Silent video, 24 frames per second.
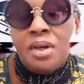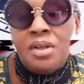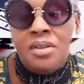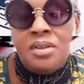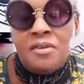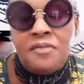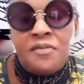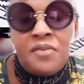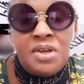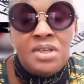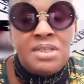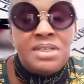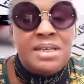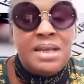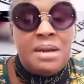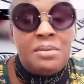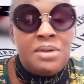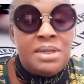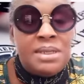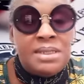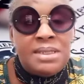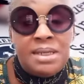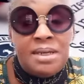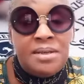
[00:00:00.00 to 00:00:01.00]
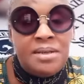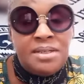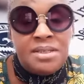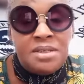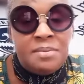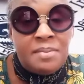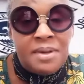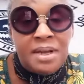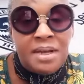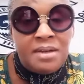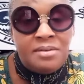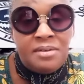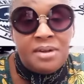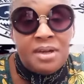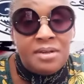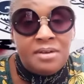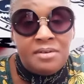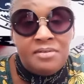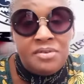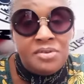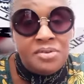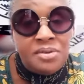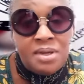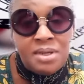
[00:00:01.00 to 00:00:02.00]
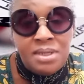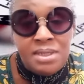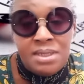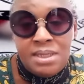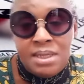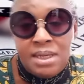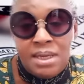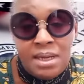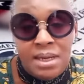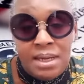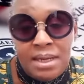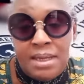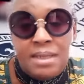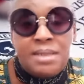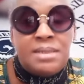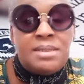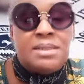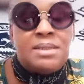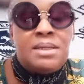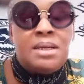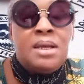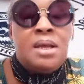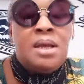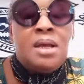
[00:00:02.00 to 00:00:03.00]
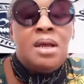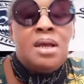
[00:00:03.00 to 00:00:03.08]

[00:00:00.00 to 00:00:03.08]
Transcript: The first thing I want to tell you is the background of USCIS.